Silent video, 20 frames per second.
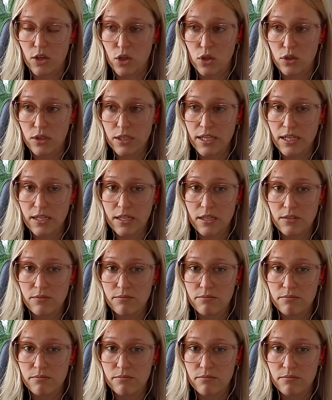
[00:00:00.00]

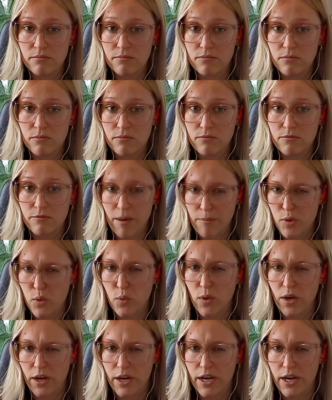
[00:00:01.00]
early
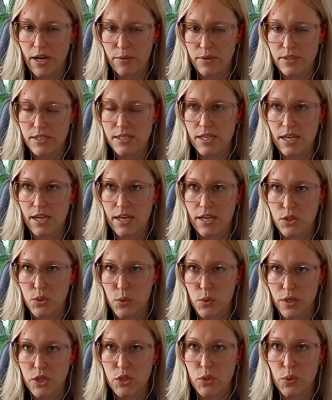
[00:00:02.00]
February, I would say,
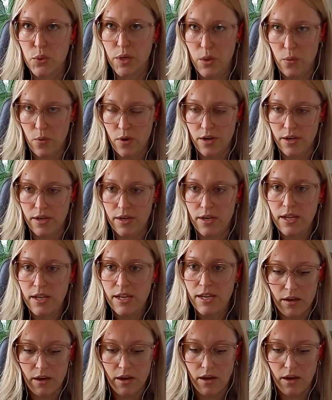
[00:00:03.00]
2021.